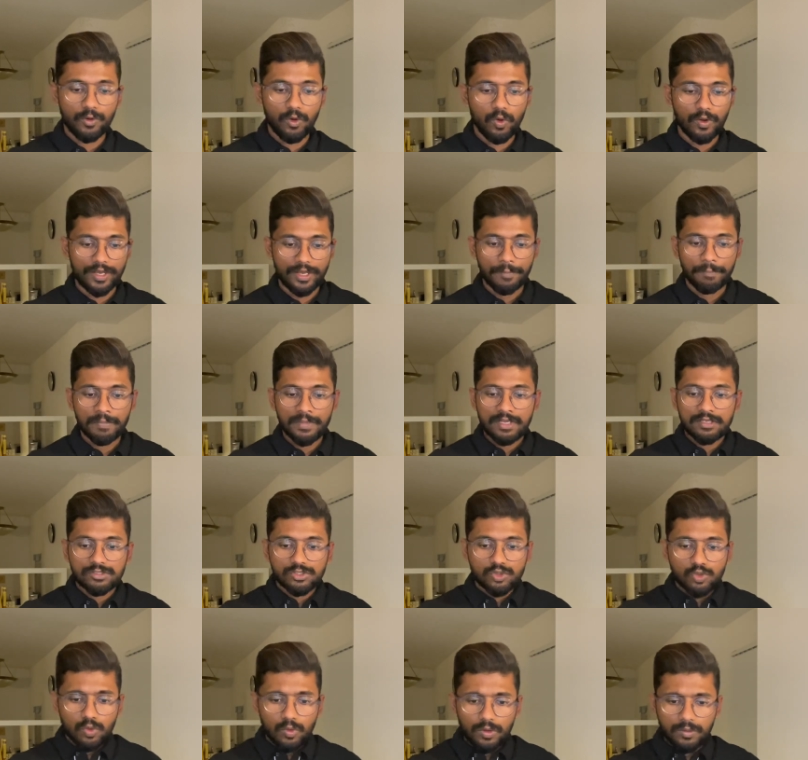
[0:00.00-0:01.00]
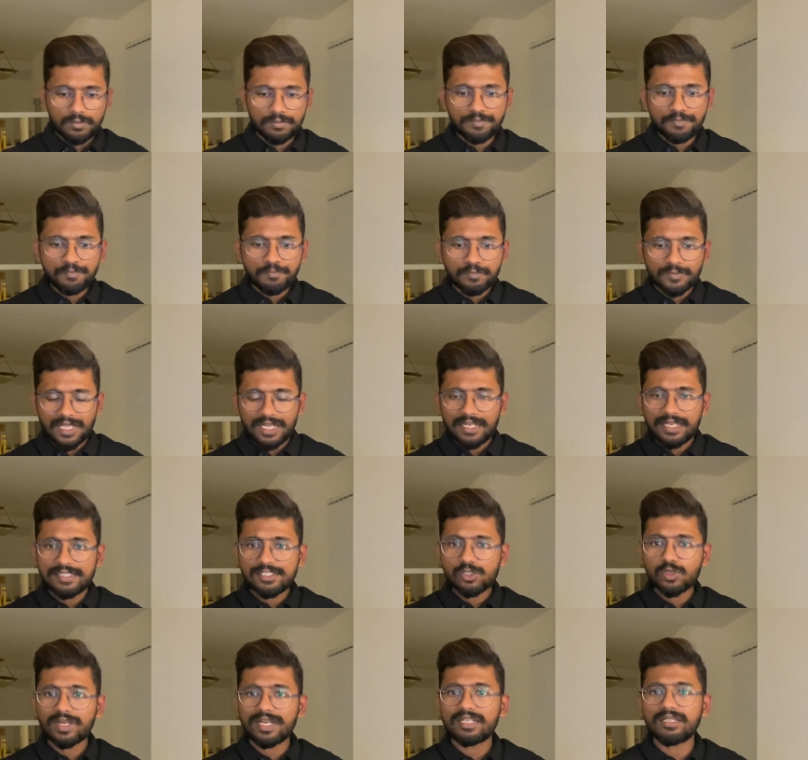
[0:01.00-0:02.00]
Okay, so
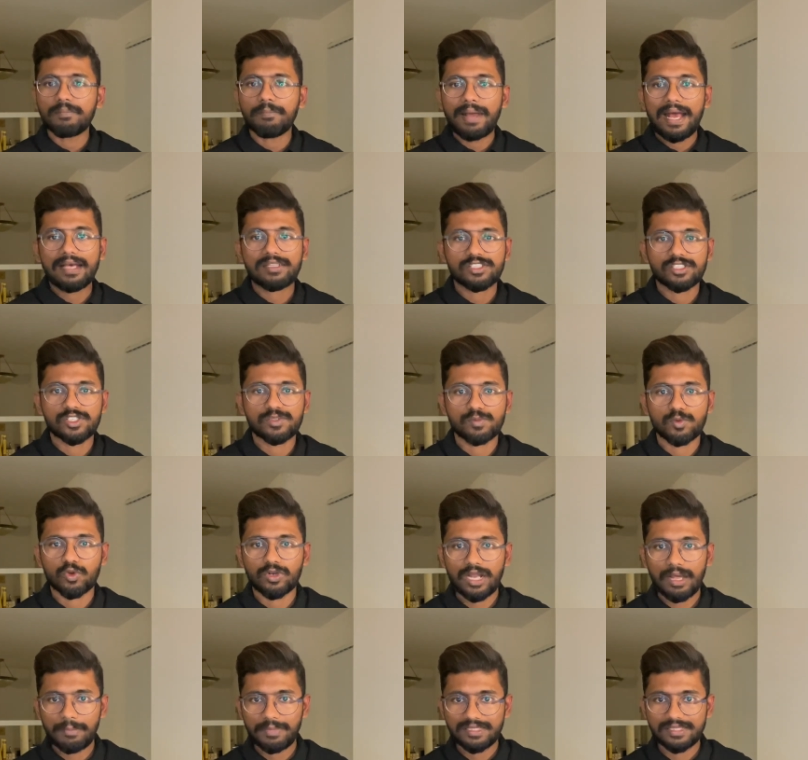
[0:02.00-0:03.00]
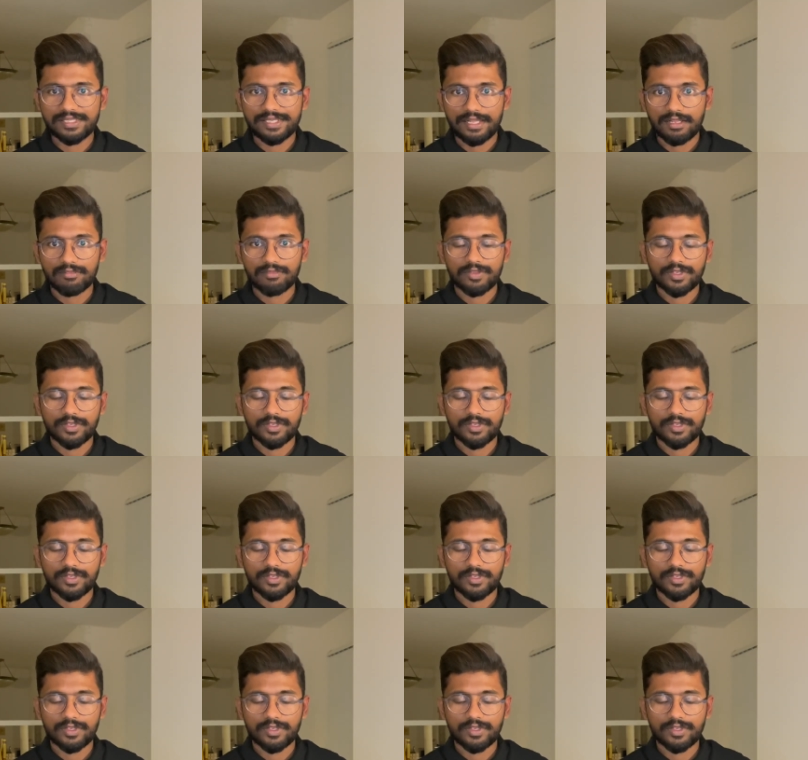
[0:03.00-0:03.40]
let's look at the master's program itself.